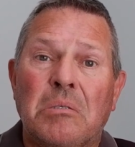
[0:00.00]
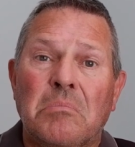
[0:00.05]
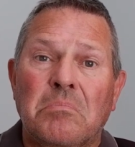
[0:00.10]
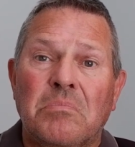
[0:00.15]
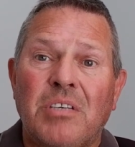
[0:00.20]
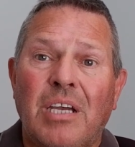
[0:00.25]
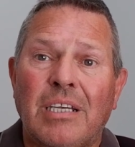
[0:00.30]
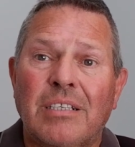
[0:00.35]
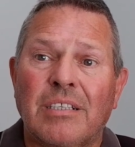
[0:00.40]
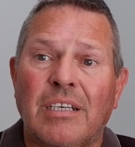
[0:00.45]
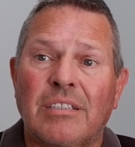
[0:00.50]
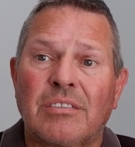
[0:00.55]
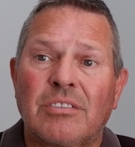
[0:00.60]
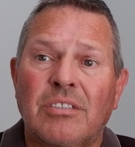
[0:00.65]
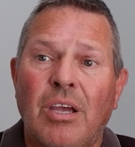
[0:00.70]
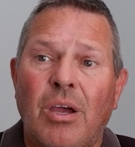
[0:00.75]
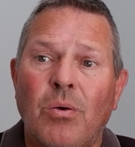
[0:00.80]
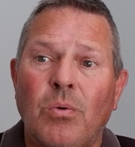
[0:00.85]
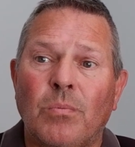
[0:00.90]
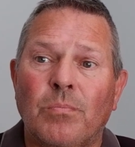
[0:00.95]
Right then,
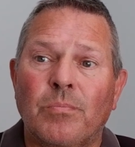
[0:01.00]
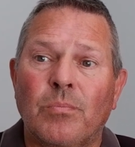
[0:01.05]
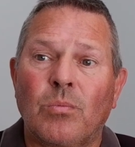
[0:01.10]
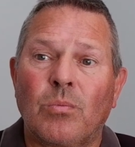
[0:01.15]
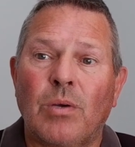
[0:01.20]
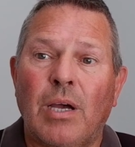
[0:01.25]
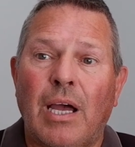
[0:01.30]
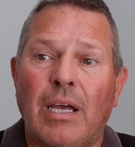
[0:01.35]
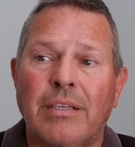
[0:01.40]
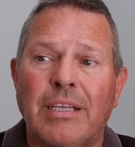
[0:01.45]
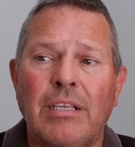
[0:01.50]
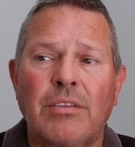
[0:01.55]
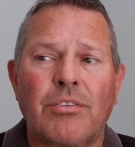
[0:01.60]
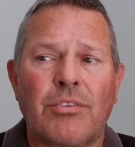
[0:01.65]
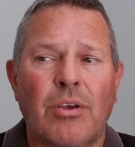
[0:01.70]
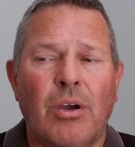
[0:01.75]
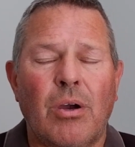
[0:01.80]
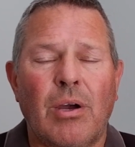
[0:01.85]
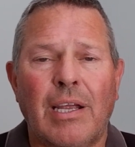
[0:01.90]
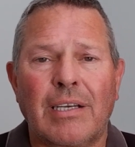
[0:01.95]
so I then
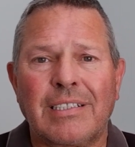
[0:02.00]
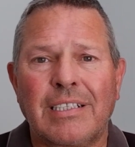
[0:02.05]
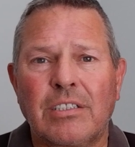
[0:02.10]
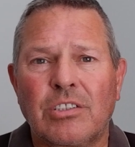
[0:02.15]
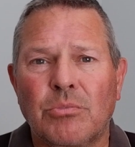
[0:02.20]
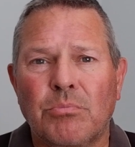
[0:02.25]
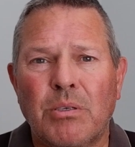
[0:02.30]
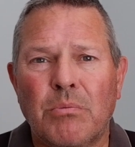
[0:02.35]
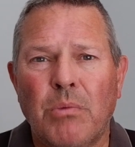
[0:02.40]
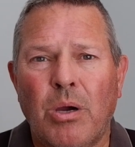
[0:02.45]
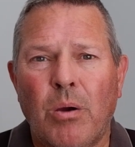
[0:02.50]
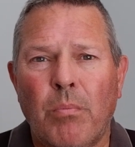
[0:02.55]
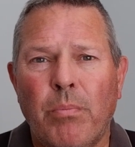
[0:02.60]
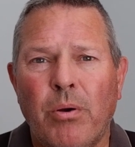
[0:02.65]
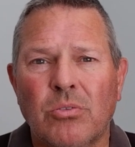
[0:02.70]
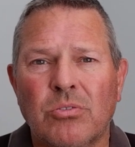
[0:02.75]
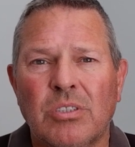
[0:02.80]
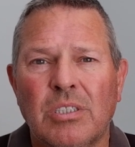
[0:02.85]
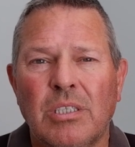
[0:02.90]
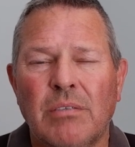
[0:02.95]
thought I need to be more
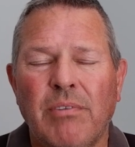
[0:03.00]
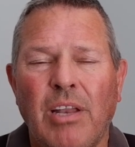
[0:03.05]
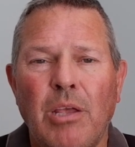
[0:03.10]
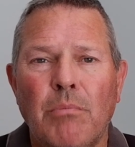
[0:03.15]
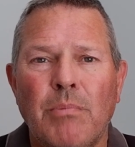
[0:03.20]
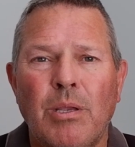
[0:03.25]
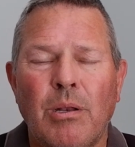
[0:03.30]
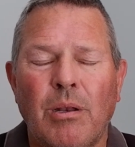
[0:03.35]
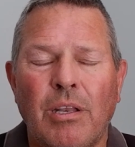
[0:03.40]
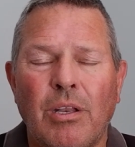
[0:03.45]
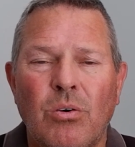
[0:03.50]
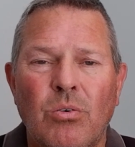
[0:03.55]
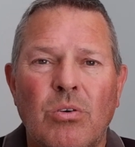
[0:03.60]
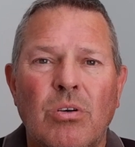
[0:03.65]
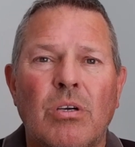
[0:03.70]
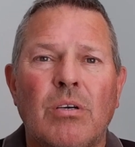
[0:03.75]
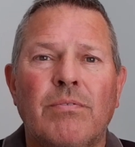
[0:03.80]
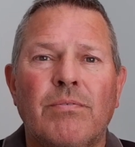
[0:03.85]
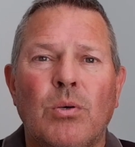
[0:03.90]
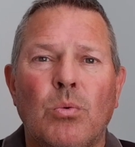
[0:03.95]
positive. Let me
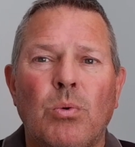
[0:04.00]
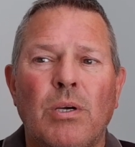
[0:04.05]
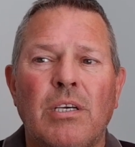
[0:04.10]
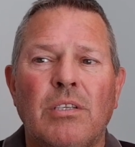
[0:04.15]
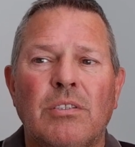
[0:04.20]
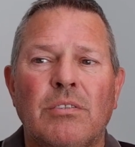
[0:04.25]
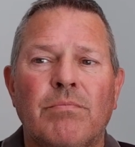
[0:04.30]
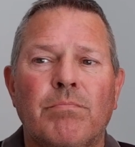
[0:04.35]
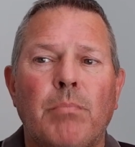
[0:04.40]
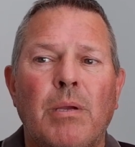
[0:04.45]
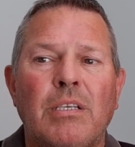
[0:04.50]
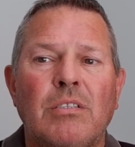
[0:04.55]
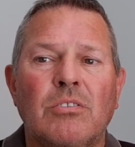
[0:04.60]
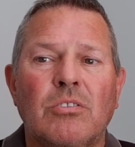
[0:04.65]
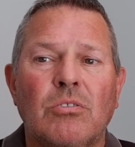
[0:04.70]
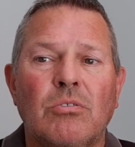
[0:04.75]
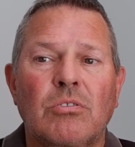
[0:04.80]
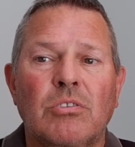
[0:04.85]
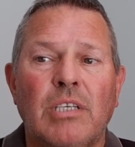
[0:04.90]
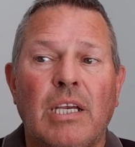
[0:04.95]
look for where they've been
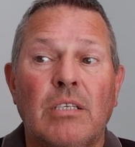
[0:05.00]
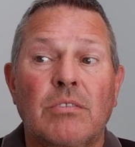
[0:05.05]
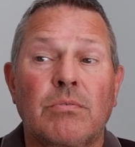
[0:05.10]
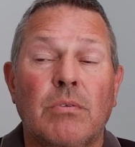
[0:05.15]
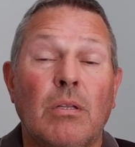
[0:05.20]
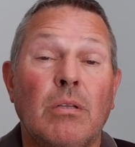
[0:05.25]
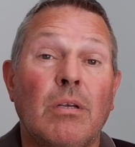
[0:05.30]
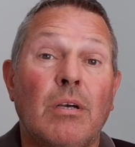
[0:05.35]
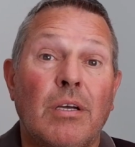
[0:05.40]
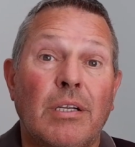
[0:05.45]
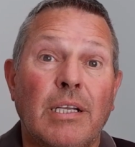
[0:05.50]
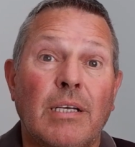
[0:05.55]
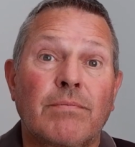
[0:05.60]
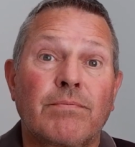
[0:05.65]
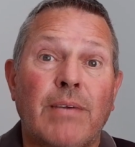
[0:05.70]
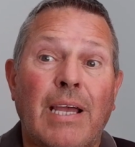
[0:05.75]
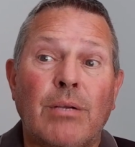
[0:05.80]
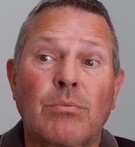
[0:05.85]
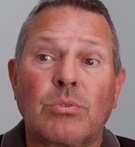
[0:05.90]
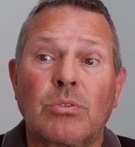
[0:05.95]
successful, and I
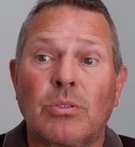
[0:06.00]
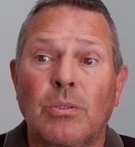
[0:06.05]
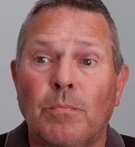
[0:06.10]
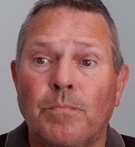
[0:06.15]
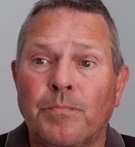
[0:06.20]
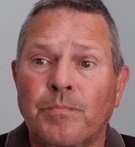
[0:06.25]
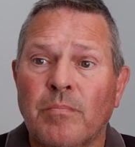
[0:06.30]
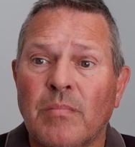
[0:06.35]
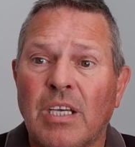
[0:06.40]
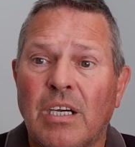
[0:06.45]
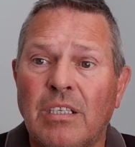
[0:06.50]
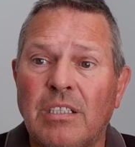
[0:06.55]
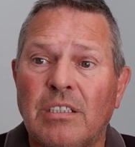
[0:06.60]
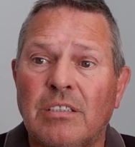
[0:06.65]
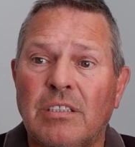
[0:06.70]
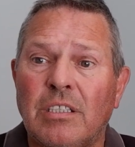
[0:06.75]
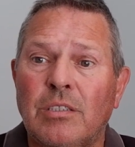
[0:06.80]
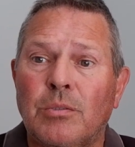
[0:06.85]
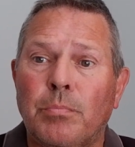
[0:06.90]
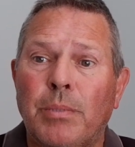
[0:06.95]
found some, and it's
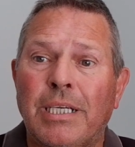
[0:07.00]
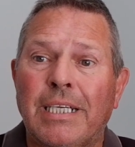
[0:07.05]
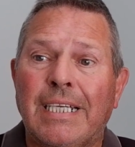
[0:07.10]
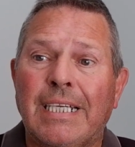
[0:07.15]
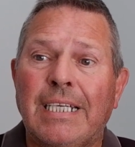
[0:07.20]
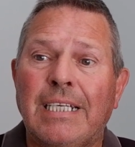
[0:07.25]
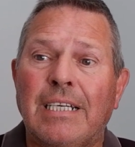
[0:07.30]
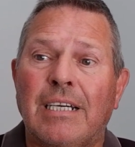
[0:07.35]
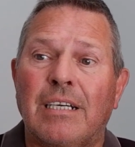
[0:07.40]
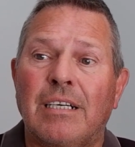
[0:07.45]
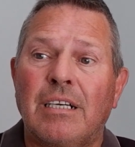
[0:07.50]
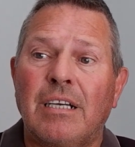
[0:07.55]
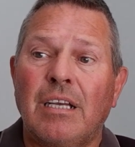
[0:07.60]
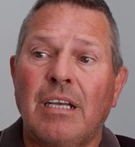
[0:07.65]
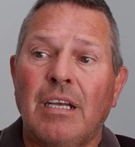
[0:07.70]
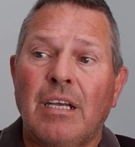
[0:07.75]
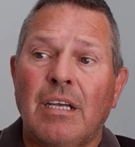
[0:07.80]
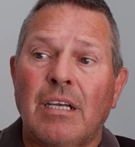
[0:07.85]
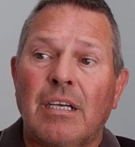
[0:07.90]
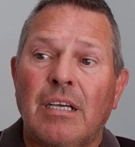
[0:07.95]
this bit here.
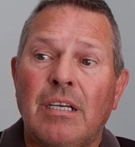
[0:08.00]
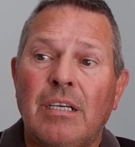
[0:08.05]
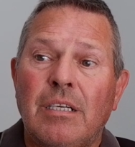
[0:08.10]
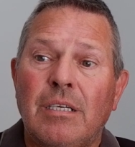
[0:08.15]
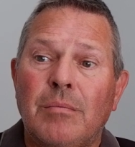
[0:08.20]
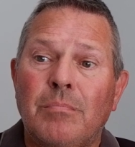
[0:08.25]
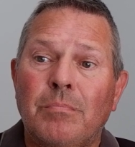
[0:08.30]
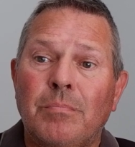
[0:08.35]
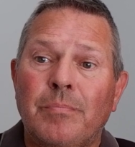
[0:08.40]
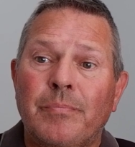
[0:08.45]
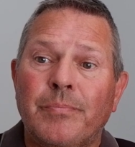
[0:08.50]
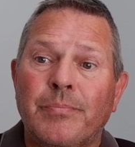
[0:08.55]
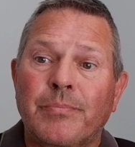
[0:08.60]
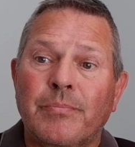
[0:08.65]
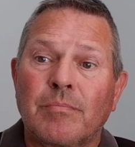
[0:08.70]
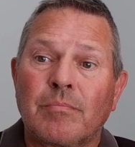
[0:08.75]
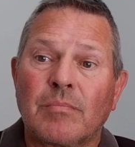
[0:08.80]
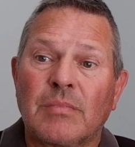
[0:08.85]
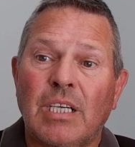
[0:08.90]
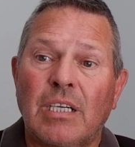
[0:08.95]

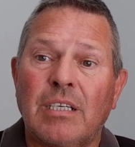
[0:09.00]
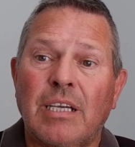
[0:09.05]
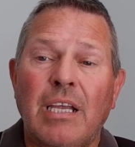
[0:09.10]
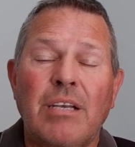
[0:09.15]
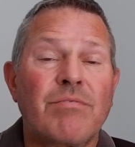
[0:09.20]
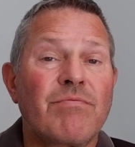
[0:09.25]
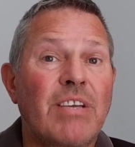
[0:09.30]
Again,